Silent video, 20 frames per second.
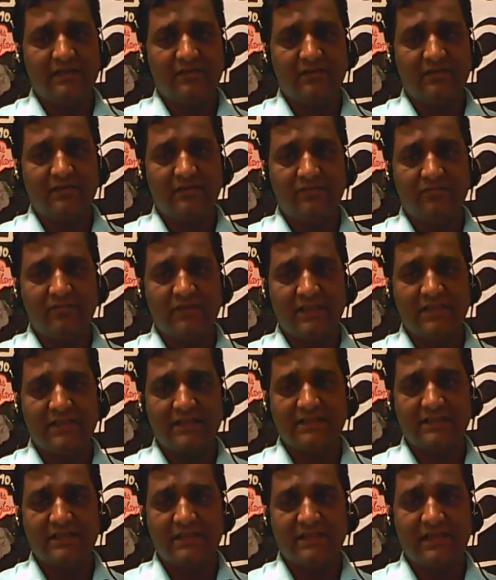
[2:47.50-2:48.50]

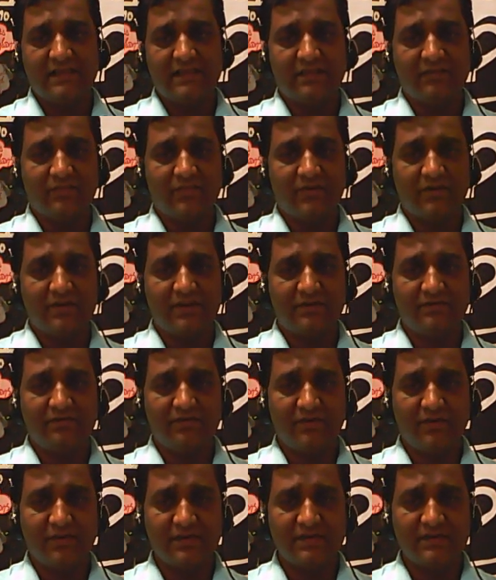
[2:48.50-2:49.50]
globalization are important
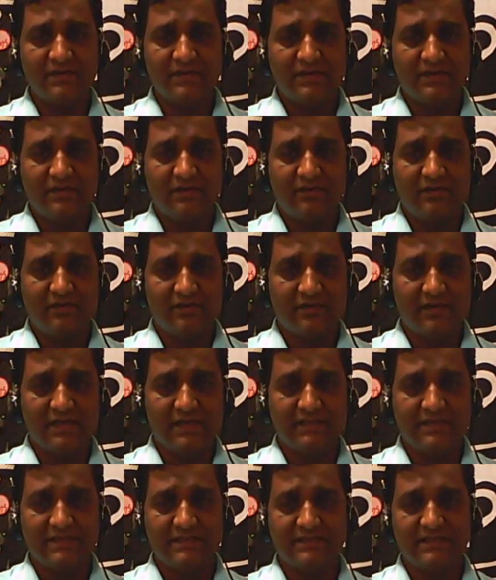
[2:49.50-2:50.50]
for
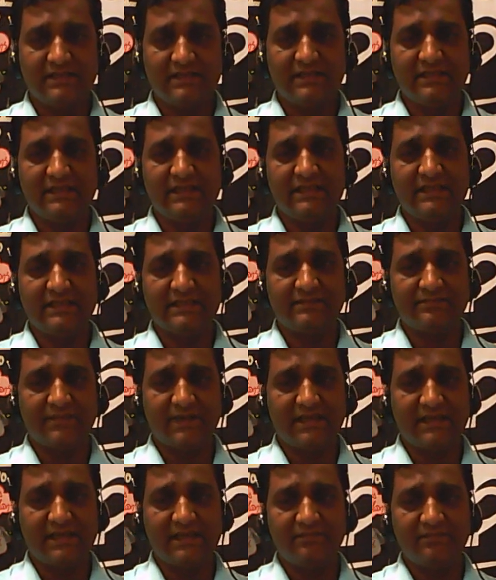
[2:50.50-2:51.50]
organization
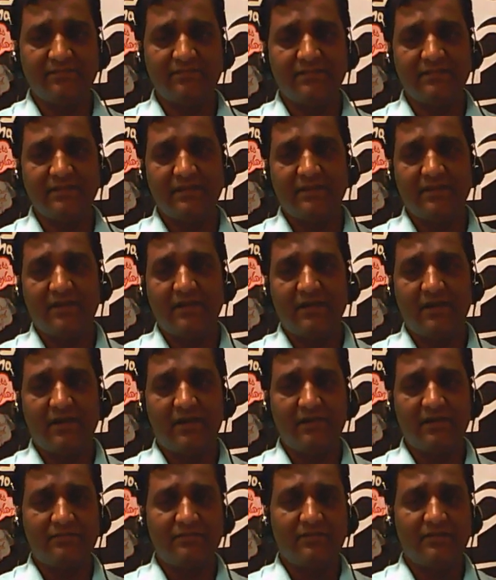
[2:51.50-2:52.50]
irrespective
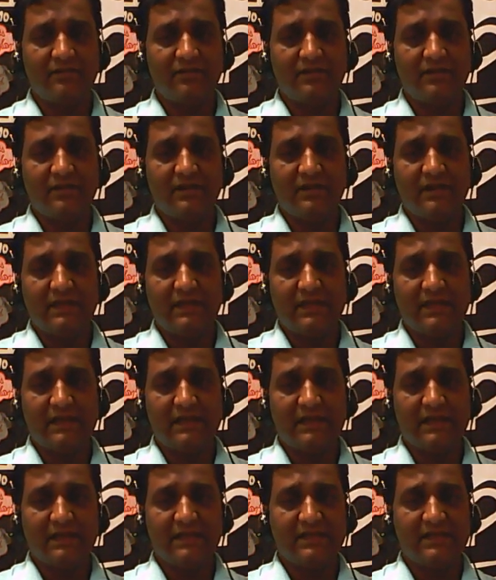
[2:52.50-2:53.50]
of
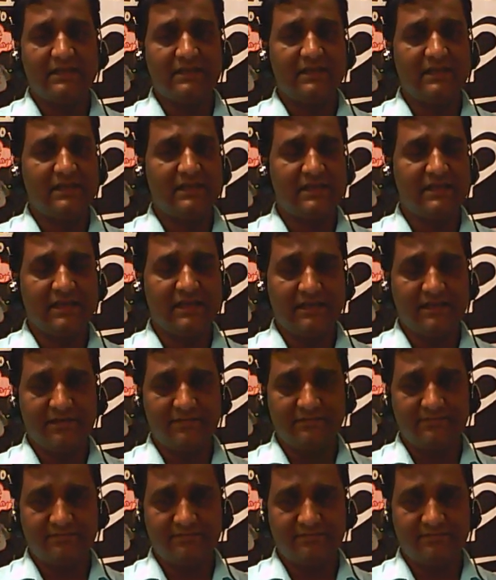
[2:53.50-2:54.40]
international trade.